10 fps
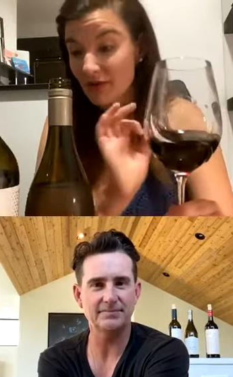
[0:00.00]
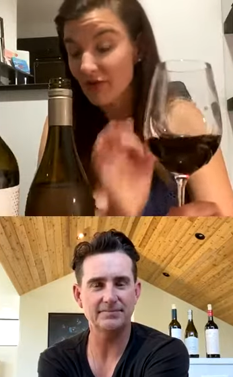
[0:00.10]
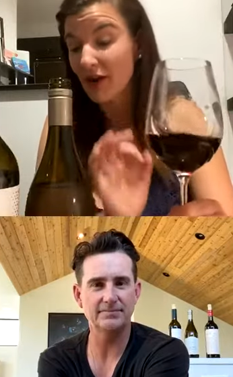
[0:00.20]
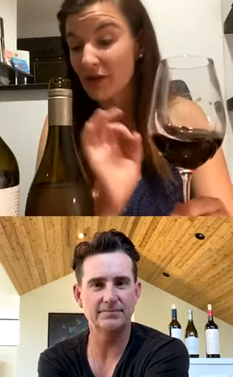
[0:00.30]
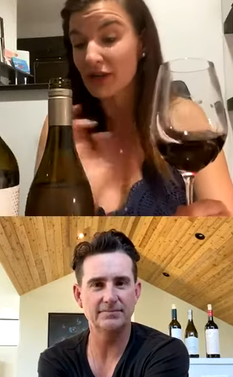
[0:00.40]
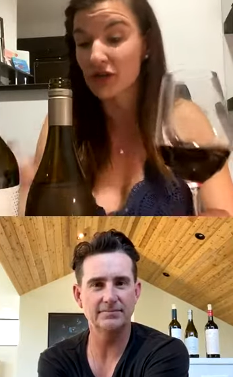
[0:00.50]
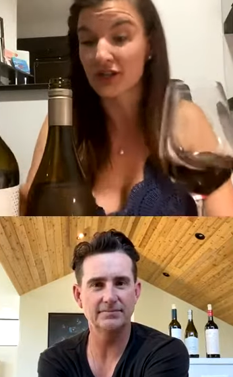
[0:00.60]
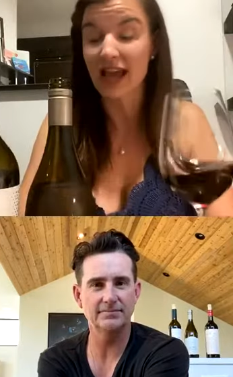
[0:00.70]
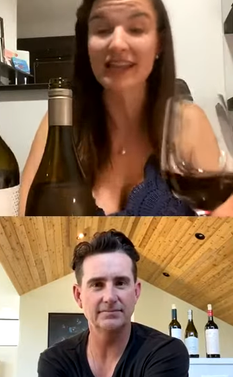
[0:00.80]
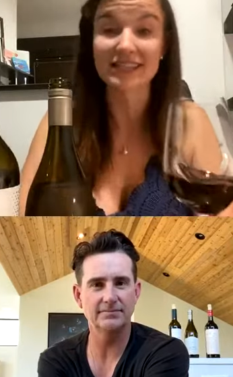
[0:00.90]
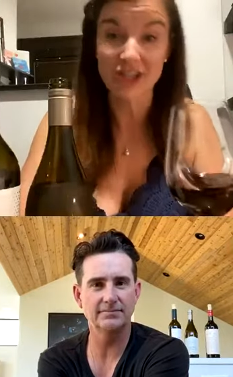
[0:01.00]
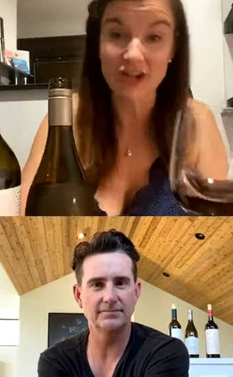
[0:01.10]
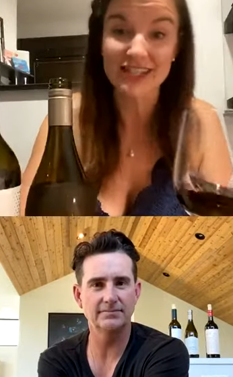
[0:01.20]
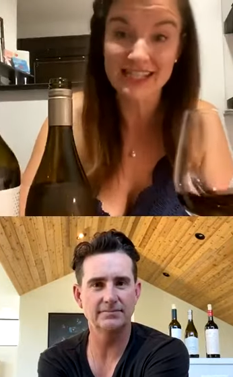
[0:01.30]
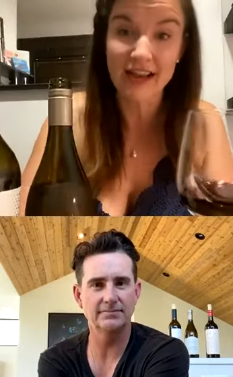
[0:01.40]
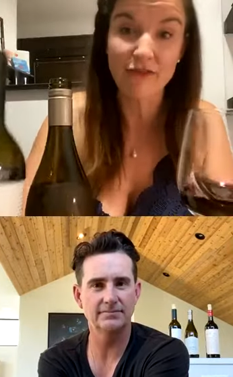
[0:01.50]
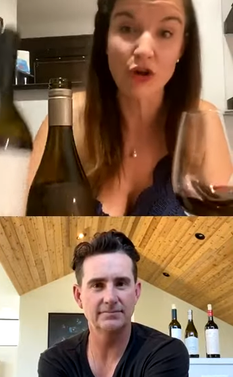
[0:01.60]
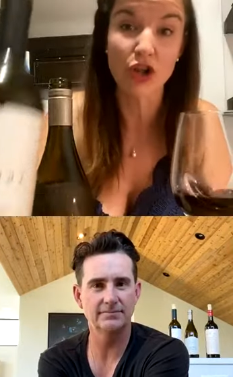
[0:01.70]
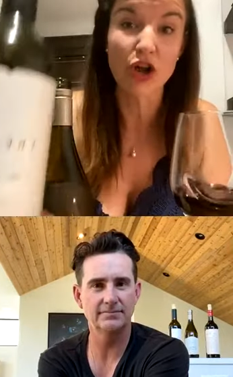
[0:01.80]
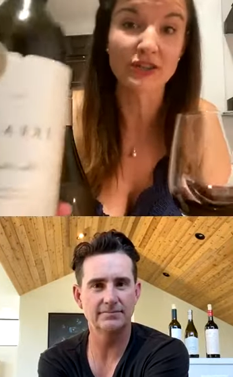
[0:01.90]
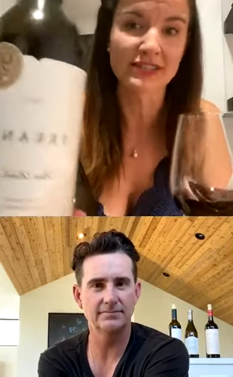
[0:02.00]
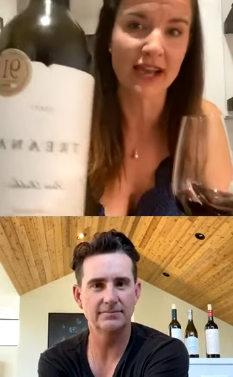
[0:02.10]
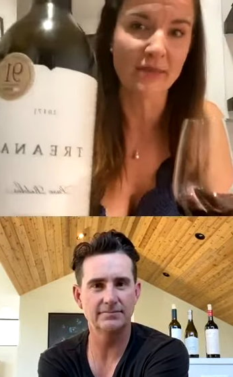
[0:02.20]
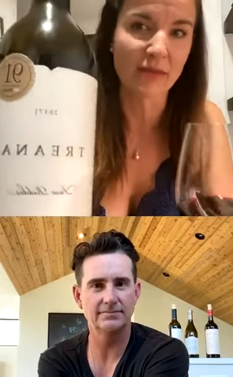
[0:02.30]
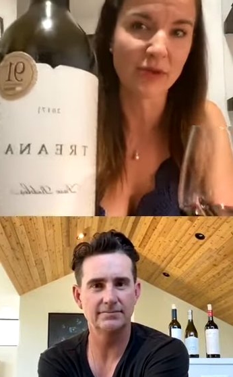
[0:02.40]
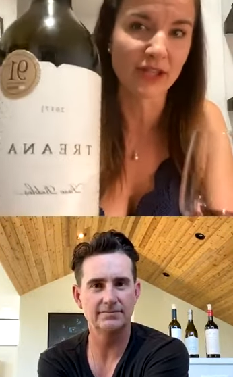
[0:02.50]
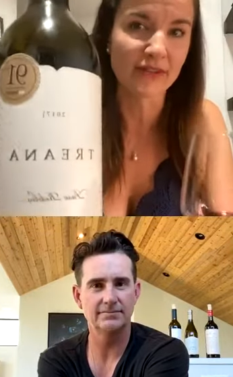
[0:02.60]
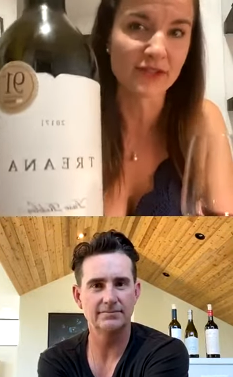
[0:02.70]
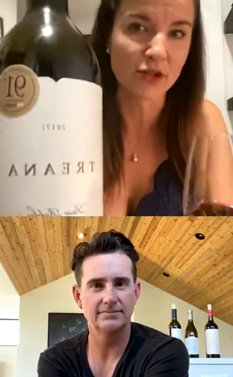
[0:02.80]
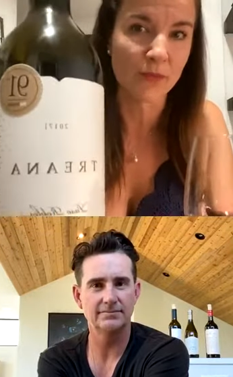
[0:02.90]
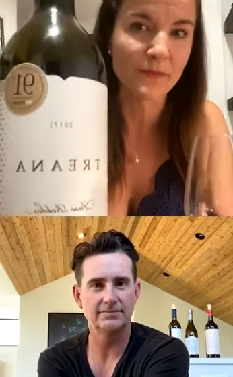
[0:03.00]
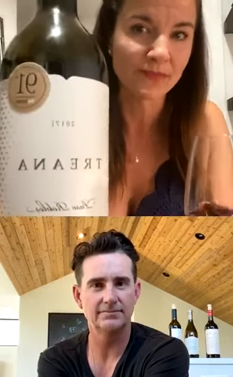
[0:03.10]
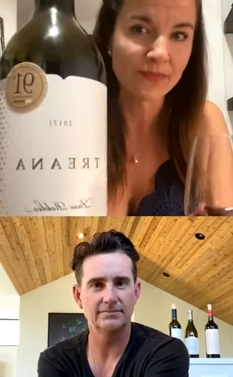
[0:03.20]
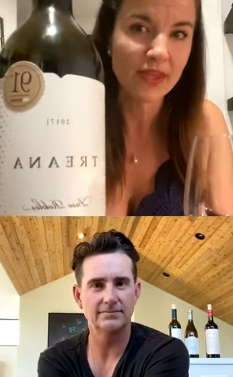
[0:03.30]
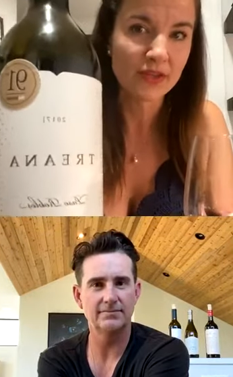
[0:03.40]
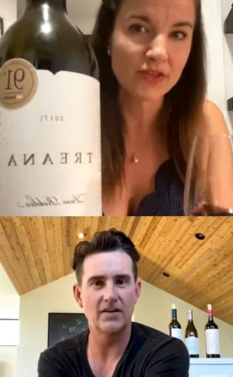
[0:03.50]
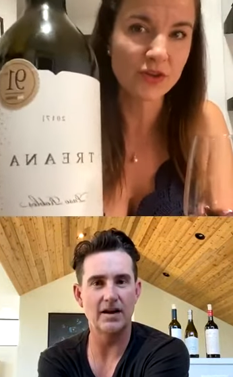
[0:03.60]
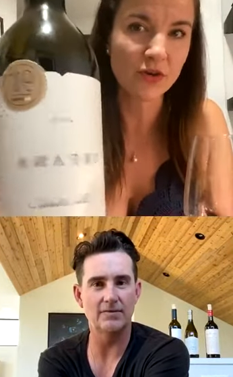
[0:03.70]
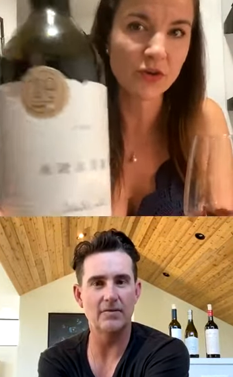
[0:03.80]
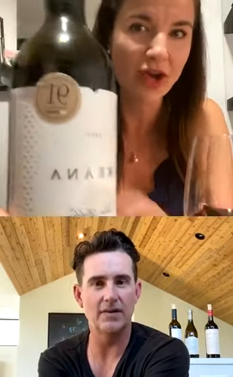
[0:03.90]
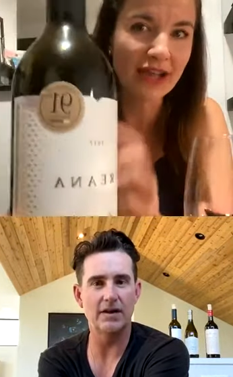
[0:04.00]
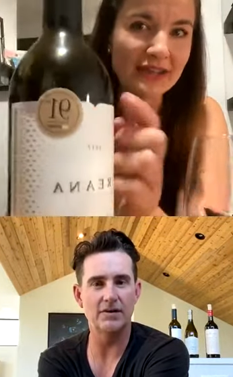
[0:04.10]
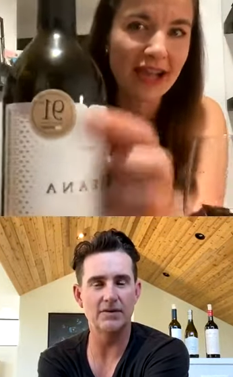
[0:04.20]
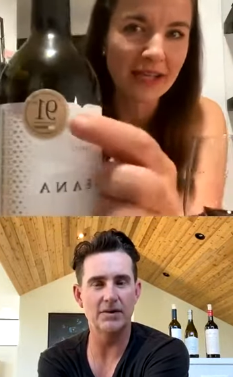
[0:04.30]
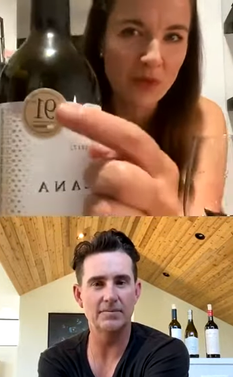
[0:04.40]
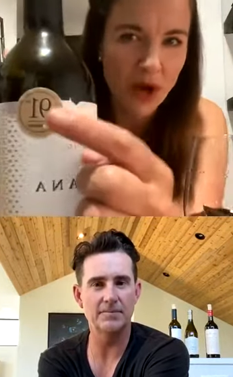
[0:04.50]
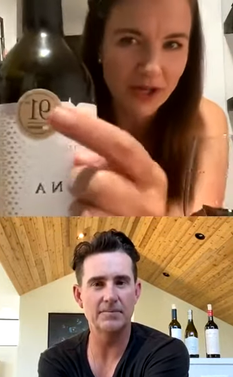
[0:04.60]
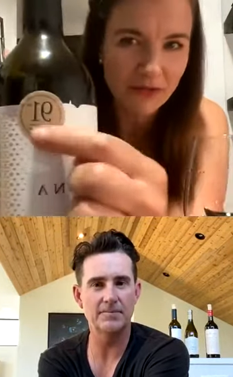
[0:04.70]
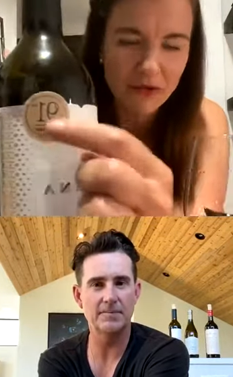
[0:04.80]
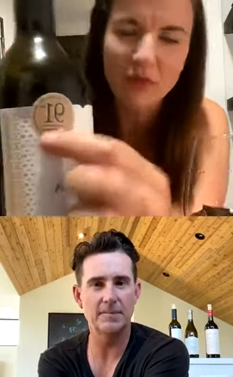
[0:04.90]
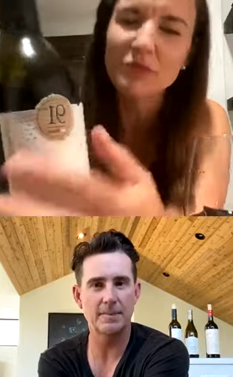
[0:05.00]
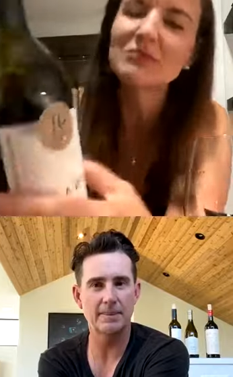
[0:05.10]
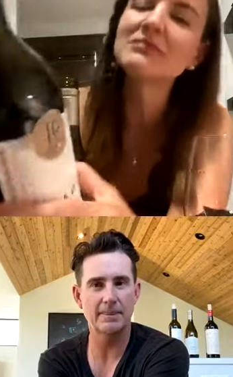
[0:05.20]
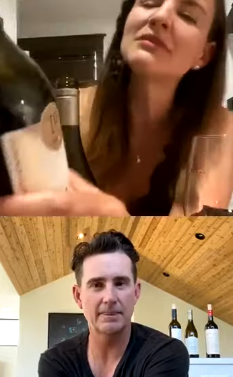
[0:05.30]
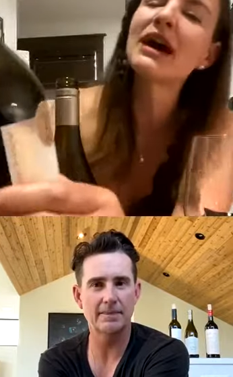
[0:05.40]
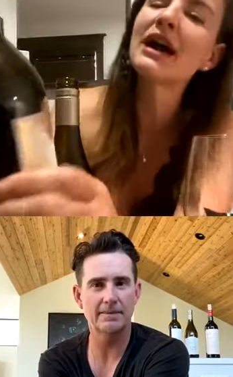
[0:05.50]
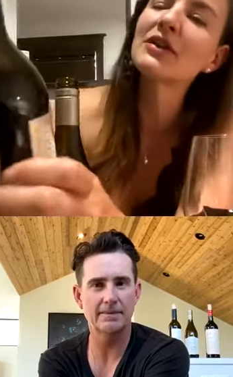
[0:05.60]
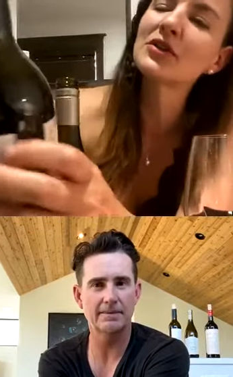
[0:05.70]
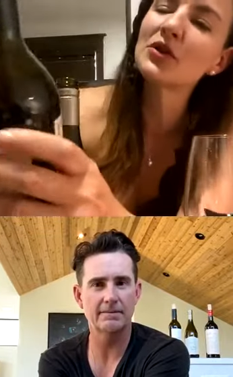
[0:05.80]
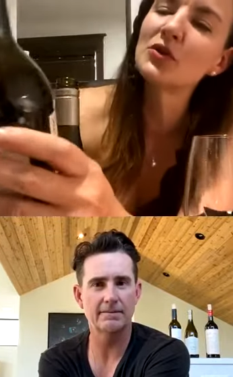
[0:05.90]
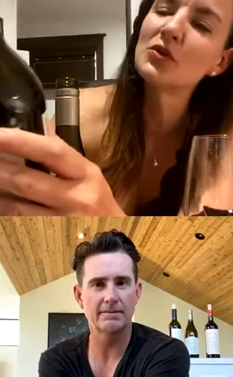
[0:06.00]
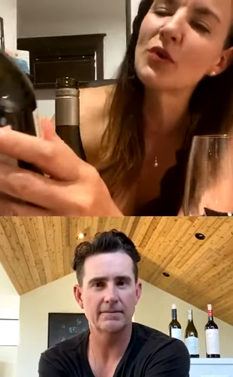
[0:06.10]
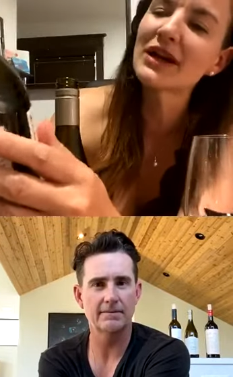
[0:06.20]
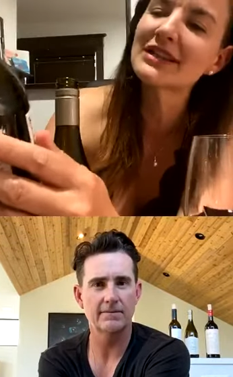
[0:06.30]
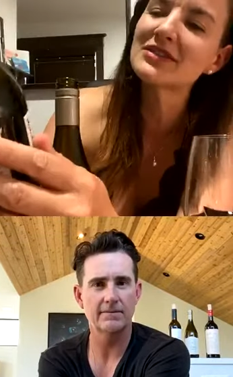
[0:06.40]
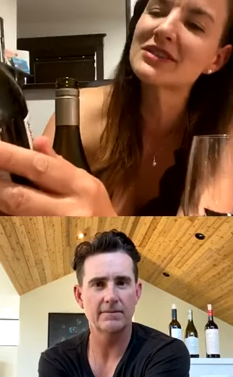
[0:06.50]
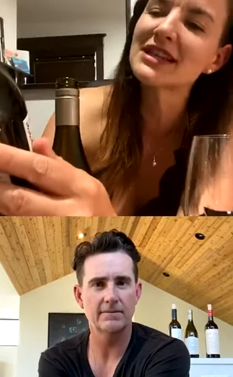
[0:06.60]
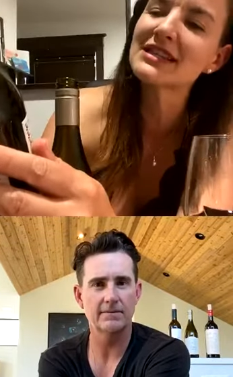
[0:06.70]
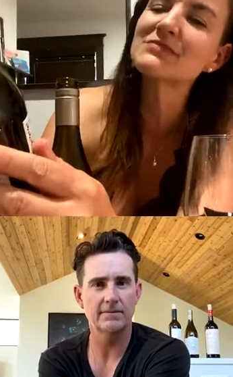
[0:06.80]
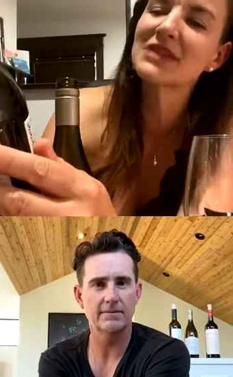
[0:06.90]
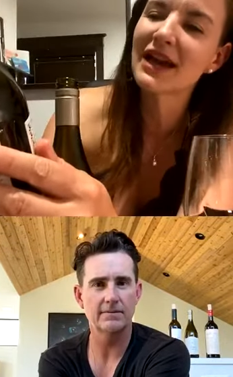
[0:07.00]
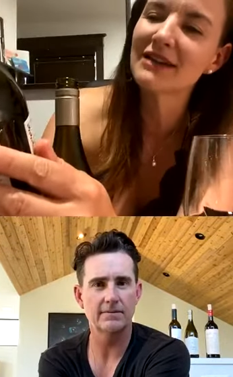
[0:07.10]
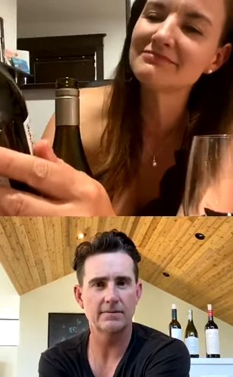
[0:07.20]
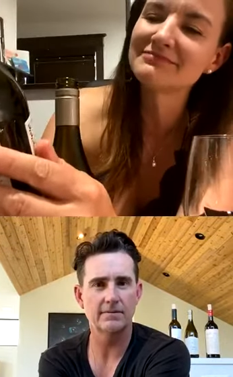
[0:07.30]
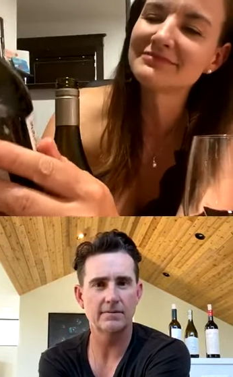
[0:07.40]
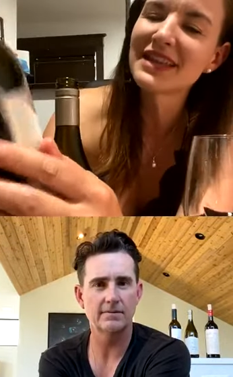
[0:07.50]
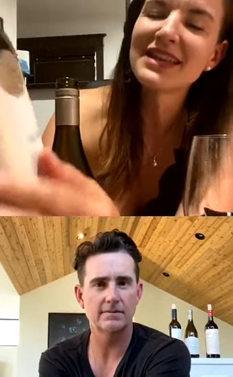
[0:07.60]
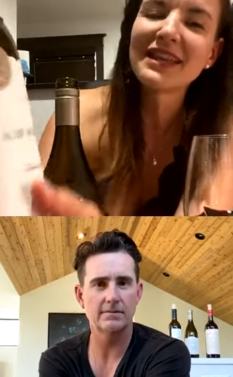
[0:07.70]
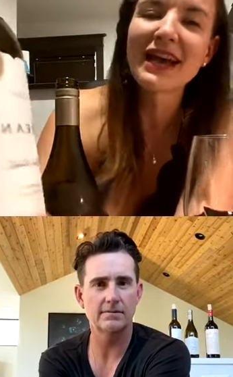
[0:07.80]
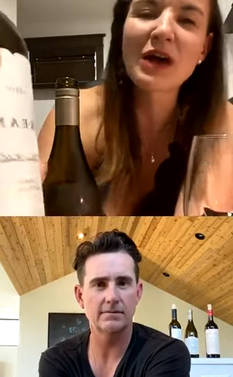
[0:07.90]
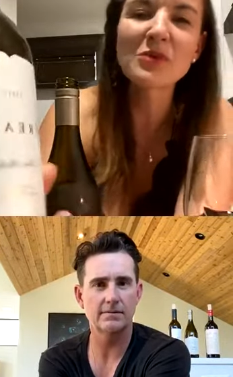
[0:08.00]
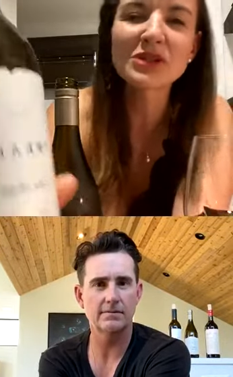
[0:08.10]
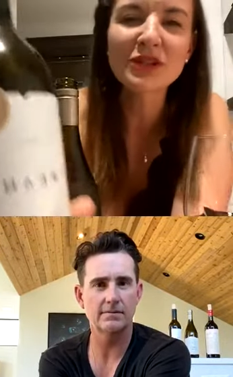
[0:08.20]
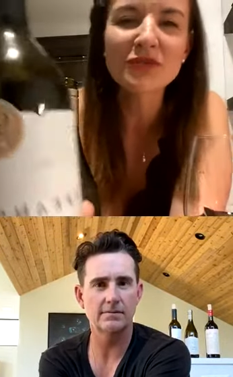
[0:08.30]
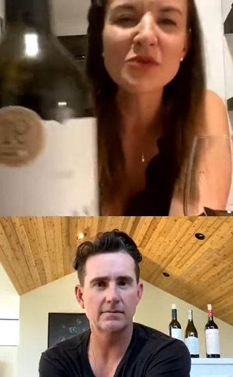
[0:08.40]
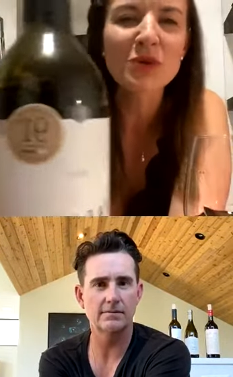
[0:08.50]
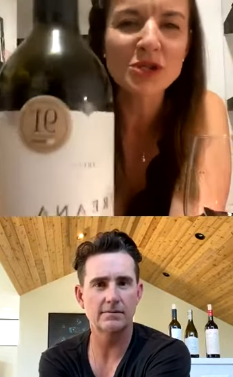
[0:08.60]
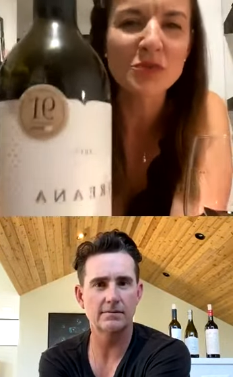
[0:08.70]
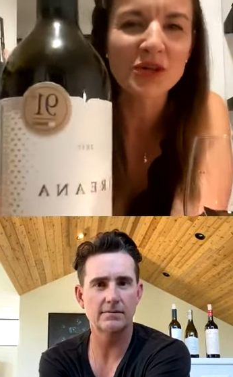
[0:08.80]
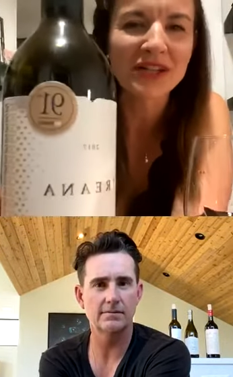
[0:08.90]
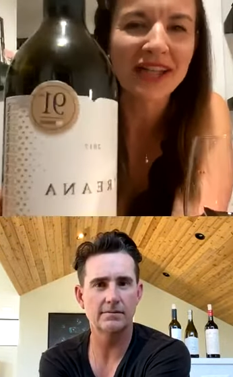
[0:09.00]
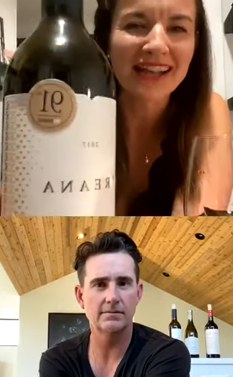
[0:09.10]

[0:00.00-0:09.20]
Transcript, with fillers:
Speaker 1: very good, and it's going to stay for a long time. I believe so.
Speaker 2: Yeah. So you had
Speaker 1: 91 from I don't know who wine enthusiast. Yeah, I would give you much more than that.